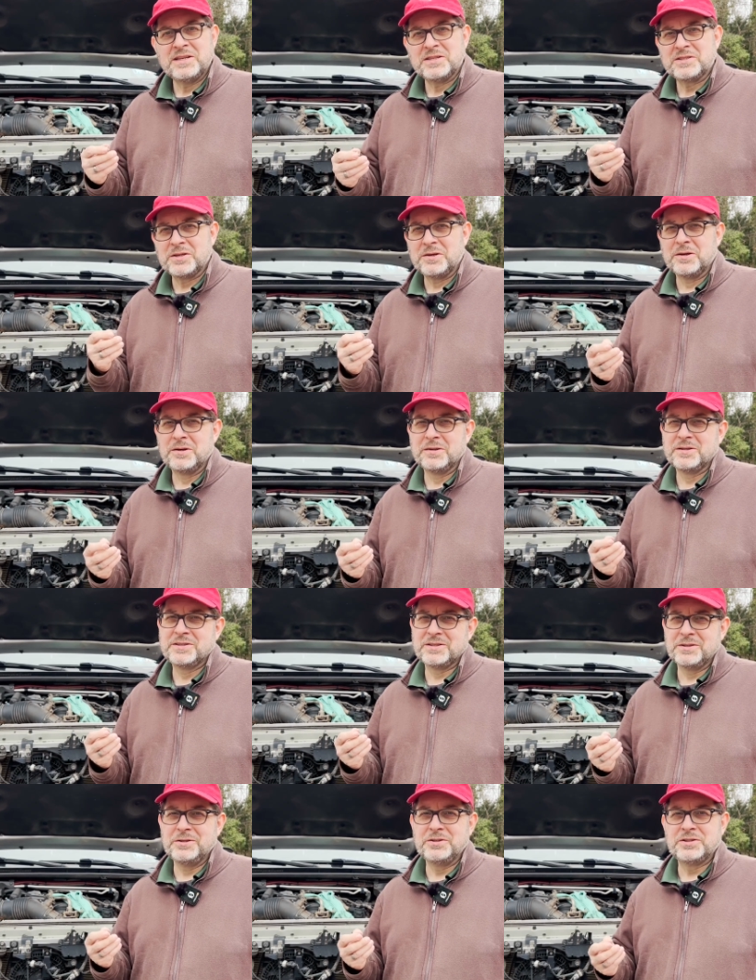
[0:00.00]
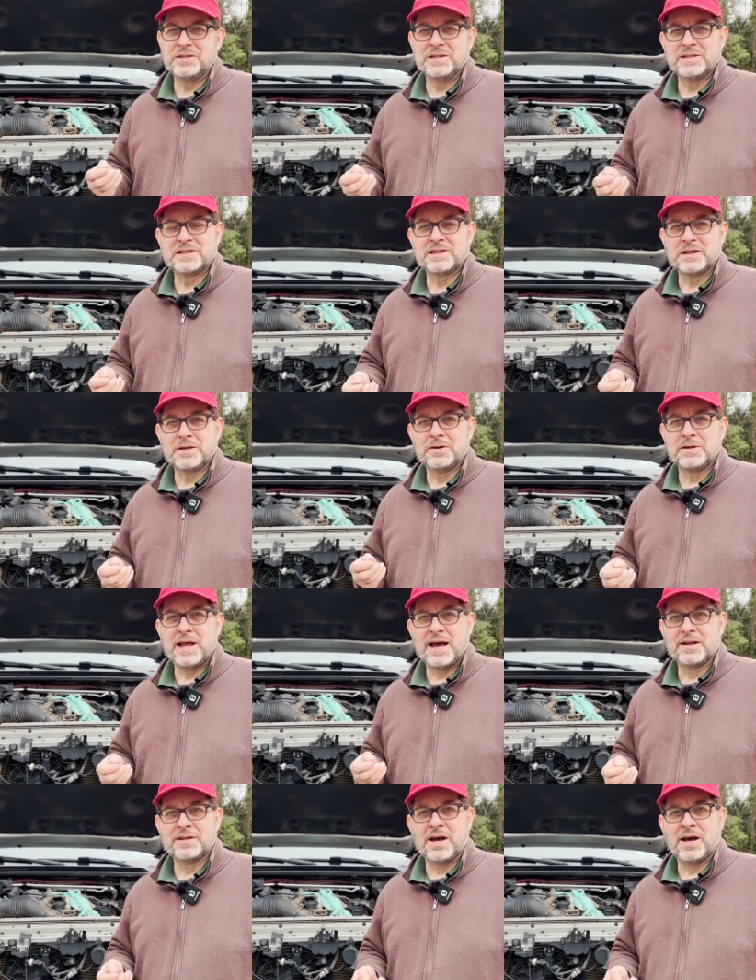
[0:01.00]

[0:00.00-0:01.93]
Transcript: So the solution is to go down to